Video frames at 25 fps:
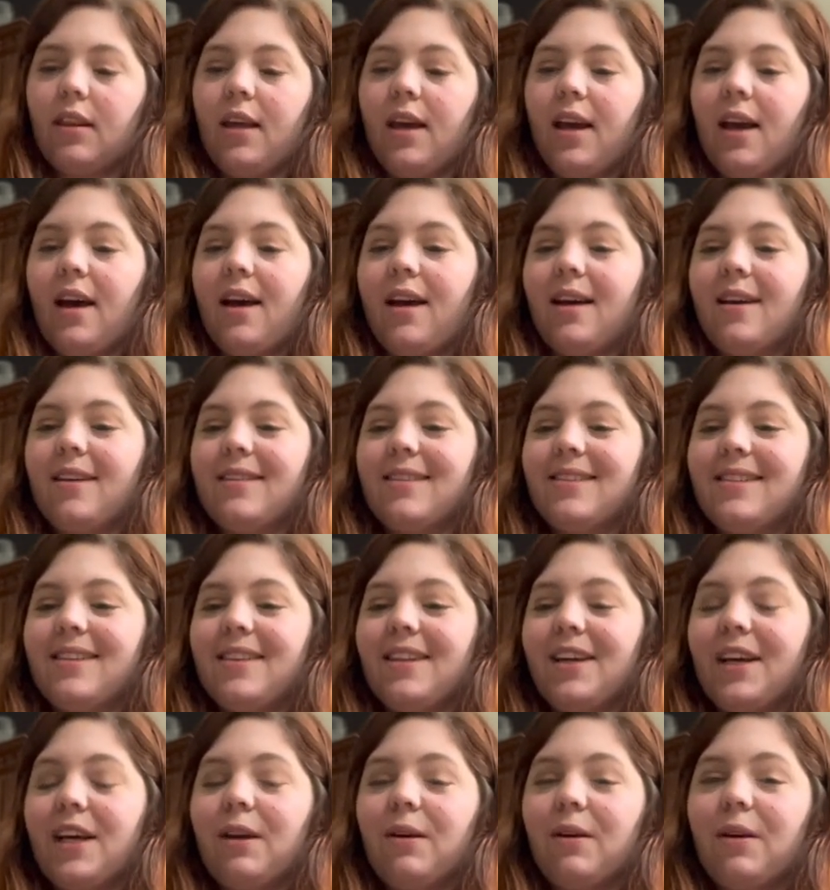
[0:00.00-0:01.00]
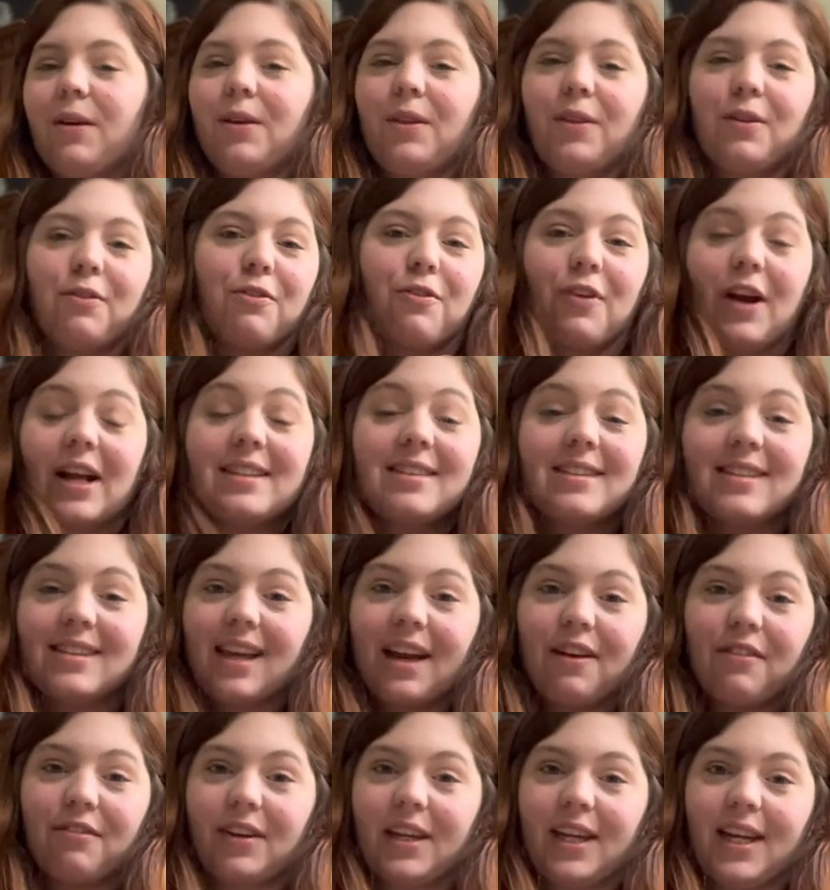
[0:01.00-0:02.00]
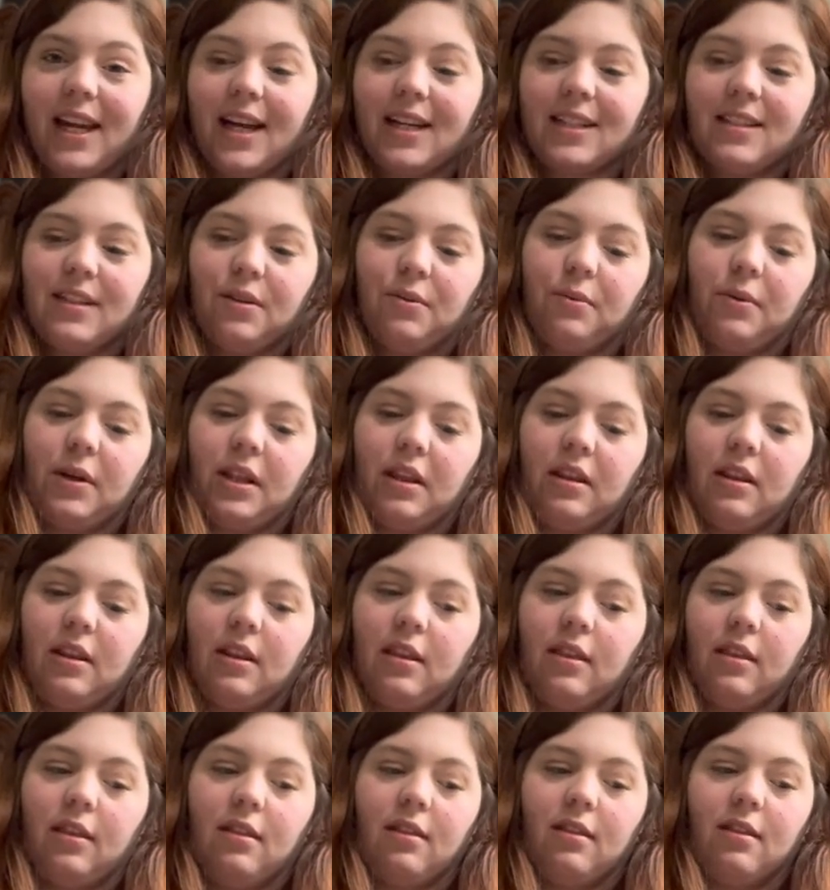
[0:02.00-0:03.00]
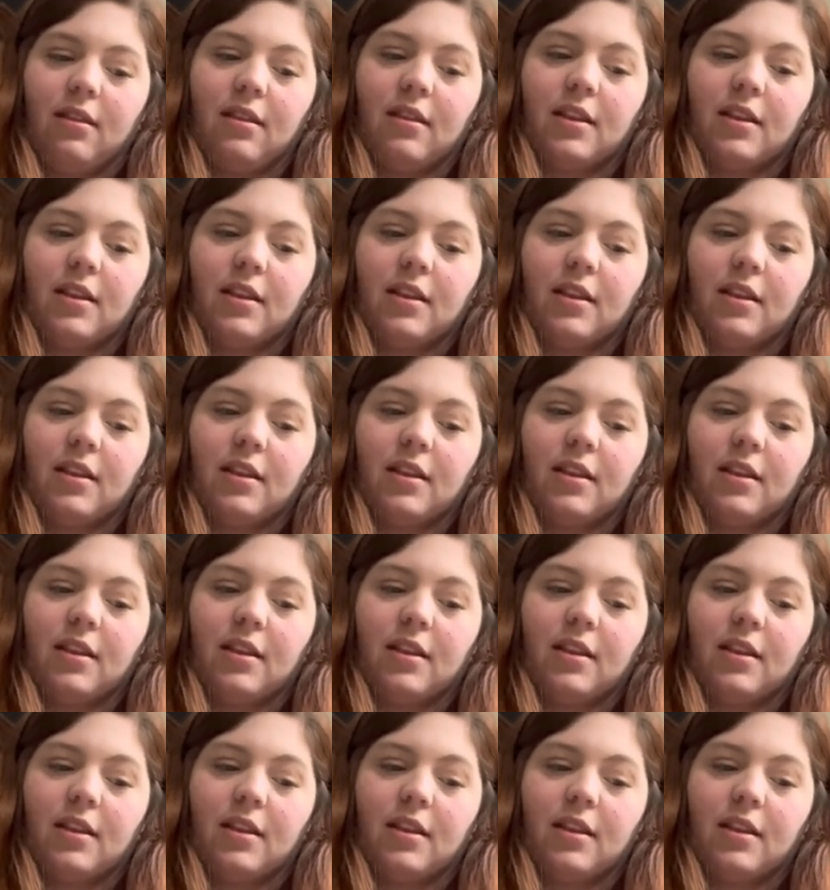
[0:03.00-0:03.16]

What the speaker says: and the friends I've connected with and